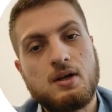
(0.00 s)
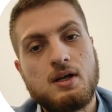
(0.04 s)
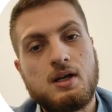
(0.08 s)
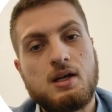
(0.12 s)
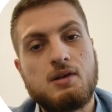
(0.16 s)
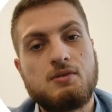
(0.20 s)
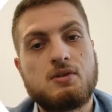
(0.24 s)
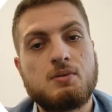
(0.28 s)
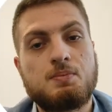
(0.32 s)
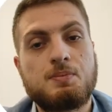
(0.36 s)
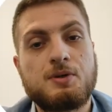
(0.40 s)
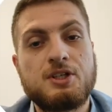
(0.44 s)

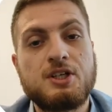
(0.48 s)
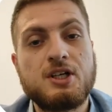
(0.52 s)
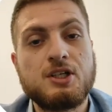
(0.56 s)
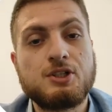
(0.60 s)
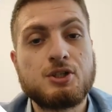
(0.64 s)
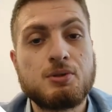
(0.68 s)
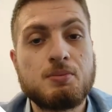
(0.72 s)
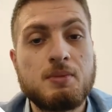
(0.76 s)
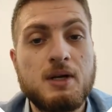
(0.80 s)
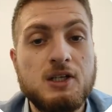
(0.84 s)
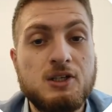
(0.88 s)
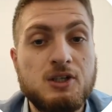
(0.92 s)
If the
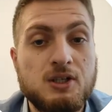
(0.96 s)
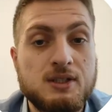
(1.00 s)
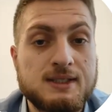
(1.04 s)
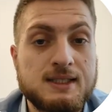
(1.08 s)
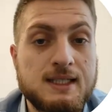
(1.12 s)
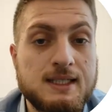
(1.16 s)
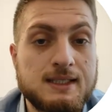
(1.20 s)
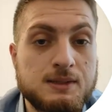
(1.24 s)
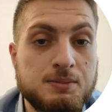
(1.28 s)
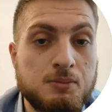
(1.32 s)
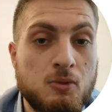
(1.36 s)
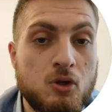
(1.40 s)
prediction matrix
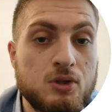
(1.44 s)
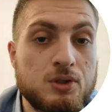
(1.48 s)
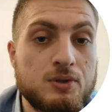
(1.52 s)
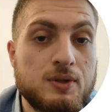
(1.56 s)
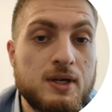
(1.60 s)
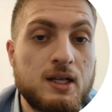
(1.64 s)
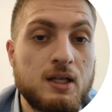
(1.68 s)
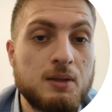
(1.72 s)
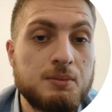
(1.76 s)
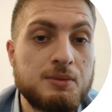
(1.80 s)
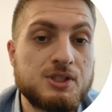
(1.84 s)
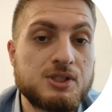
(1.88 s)
has smaller
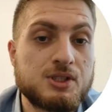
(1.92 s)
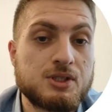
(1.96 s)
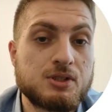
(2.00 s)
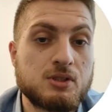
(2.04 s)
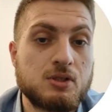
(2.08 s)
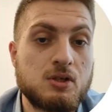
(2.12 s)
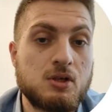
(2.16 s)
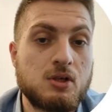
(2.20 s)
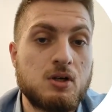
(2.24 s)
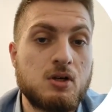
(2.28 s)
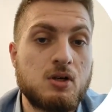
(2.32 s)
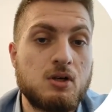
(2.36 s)
elements
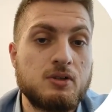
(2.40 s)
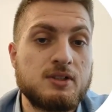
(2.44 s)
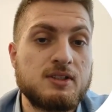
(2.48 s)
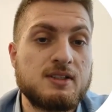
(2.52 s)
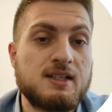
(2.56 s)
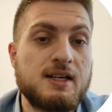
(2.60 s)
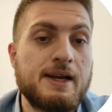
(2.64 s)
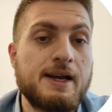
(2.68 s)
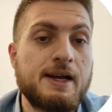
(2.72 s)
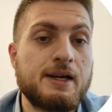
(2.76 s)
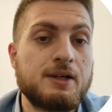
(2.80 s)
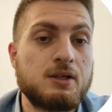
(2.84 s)
on the
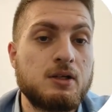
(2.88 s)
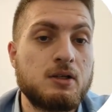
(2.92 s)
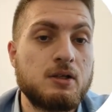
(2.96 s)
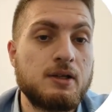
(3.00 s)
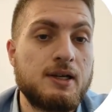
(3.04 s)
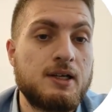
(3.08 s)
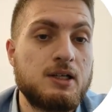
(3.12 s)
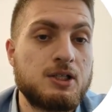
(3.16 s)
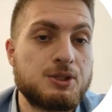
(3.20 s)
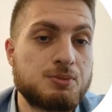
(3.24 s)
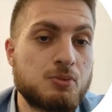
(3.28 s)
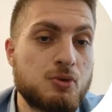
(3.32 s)
diagonal
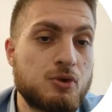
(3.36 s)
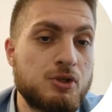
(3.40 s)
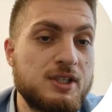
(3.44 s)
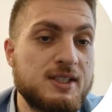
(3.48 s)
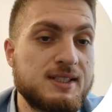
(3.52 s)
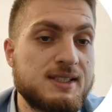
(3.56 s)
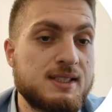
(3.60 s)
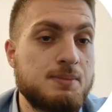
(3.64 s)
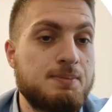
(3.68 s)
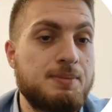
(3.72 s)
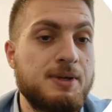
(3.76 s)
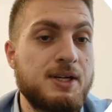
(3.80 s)
and is more
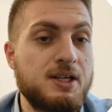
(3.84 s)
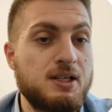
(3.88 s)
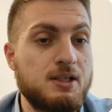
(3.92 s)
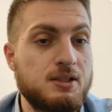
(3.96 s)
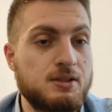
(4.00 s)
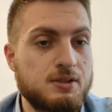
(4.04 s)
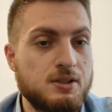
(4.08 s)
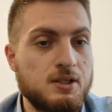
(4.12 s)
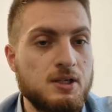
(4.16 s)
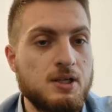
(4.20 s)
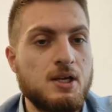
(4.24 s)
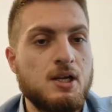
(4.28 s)

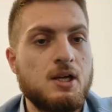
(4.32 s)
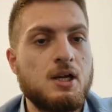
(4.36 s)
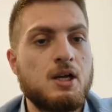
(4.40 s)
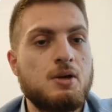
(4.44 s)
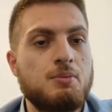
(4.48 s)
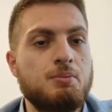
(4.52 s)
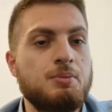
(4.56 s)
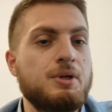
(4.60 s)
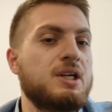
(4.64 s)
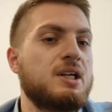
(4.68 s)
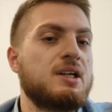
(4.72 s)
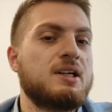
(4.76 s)
dissipated,
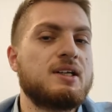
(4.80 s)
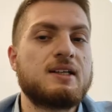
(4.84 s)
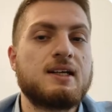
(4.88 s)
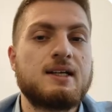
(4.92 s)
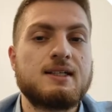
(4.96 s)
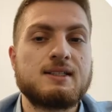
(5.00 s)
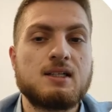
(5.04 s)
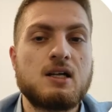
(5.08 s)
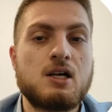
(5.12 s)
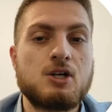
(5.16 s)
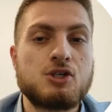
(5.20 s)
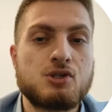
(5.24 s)
meaning it
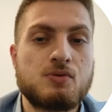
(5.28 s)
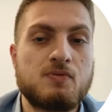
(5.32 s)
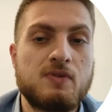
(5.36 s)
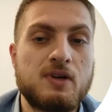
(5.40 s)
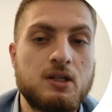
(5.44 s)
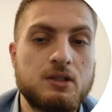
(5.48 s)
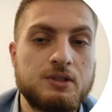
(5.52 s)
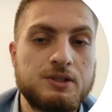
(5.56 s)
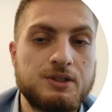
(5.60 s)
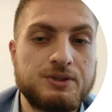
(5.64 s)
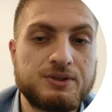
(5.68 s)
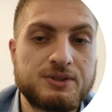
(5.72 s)
has larger
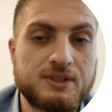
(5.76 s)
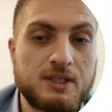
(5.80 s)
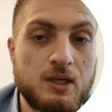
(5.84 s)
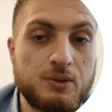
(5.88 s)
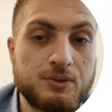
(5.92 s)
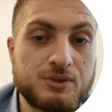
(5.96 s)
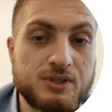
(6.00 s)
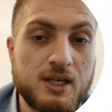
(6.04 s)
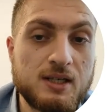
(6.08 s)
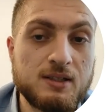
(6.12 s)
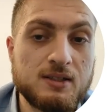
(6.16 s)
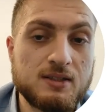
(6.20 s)
values
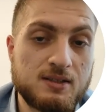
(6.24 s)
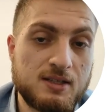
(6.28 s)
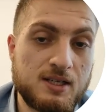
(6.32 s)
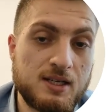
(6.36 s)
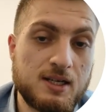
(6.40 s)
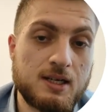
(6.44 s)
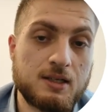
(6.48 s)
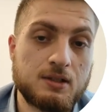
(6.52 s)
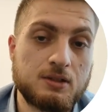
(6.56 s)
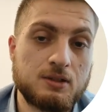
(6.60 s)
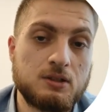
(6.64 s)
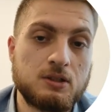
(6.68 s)
outside the
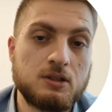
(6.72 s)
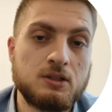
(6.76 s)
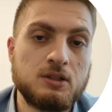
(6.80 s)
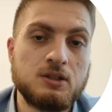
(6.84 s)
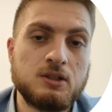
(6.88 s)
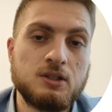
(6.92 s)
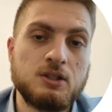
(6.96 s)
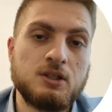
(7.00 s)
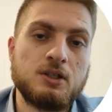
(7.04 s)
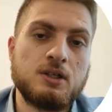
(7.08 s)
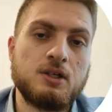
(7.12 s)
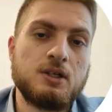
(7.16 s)
diagonal,
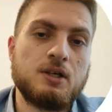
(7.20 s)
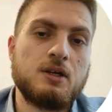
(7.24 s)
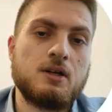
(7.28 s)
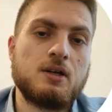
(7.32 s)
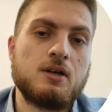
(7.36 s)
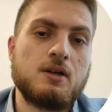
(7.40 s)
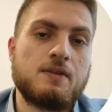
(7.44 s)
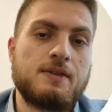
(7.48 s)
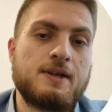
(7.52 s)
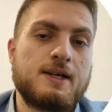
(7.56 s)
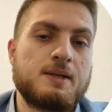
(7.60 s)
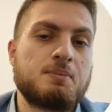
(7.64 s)

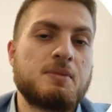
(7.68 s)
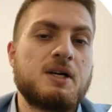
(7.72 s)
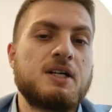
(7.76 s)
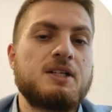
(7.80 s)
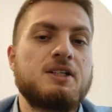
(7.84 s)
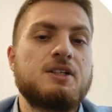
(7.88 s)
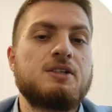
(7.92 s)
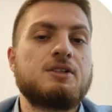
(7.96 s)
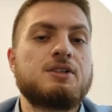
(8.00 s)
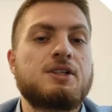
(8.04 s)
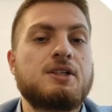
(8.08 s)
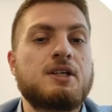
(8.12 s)
that might
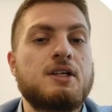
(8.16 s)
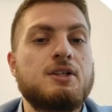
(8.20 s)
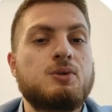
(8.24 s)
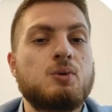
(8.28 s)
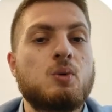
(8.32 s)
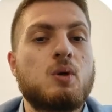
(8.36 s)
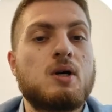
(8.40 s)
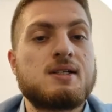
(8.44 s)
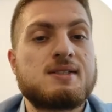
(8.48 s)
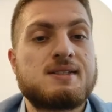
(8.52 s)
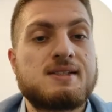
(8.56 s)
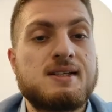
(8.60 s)
indicate
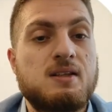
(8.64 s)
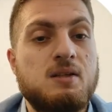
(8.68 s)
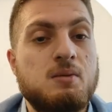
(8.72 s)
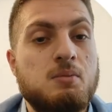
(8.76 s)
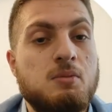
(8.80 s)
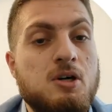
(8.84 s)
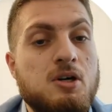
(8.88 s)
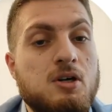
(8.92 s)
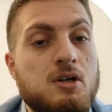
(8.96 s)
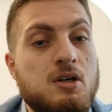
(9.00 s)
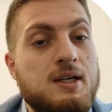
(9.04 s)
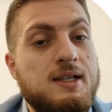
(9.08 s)
to us that the
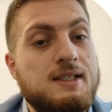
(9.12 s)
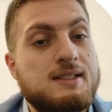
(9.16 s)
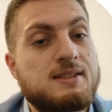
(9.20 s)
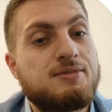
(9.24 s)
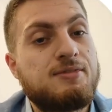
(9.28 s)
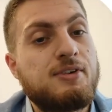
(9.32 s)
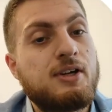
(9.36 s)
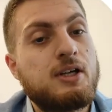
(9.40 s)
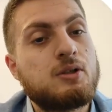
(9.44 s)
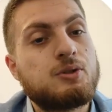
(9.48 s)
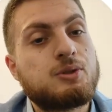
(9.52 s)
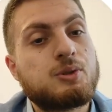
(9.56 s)
model has
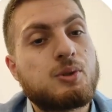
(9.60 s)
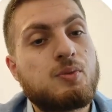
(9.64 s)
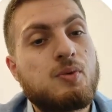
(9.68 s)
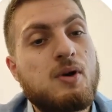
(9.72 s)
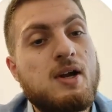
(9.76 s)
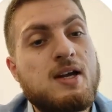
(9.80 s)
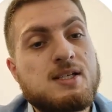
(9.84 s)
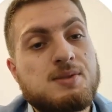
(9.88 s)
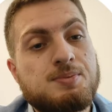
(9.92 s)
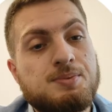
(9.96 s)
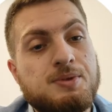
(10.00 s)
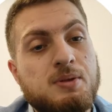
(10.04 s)
failed to
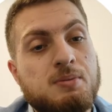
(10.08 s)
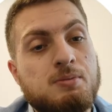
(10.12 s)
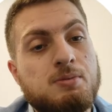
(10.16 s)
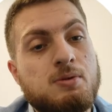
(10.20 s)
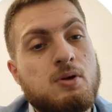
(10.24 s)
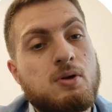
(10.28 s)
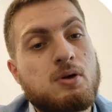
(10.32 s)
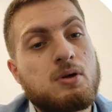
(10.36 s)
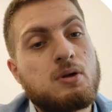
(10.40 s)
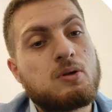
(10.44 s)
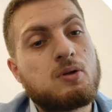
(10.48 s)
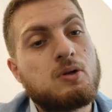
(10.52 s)
grasp the
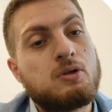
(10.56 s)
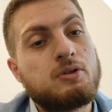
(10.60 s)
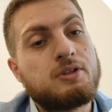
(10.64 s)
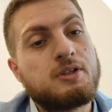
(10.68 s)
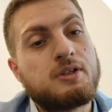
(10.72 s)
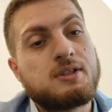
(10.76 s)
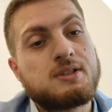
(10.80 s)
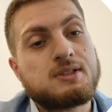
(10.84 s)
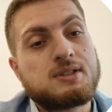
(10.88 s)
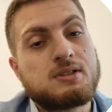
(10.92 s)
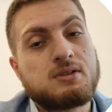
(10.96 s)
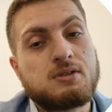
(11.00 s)
temporal
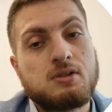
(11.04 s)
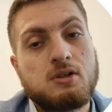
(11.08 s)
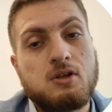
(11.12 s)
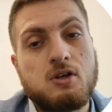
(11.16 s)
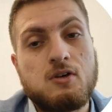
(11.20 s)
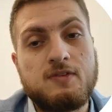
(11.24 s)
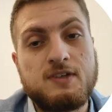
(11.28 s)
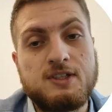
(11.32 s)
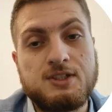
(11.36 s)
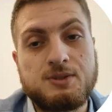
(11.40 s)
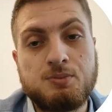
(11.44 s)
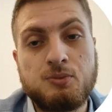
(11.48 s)
context
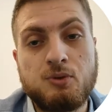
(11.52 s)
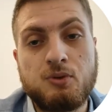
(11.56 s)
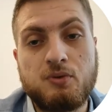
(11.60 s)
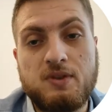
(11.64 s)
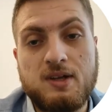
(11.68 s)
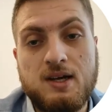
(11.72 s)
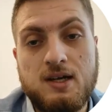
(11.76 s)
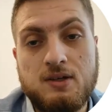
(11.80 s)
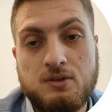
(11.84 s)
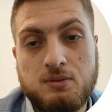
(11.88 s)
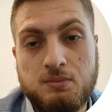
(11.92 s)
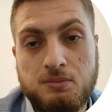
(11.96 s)
of a smooth
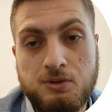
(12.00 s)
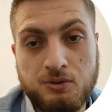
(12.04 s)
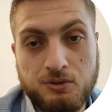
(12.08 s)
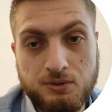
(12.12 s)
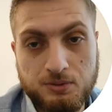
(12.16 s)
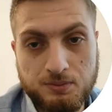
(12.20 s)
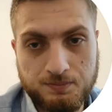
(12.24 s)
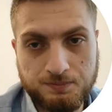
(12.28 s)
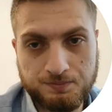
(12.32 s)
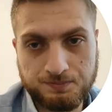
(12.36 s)
attribute.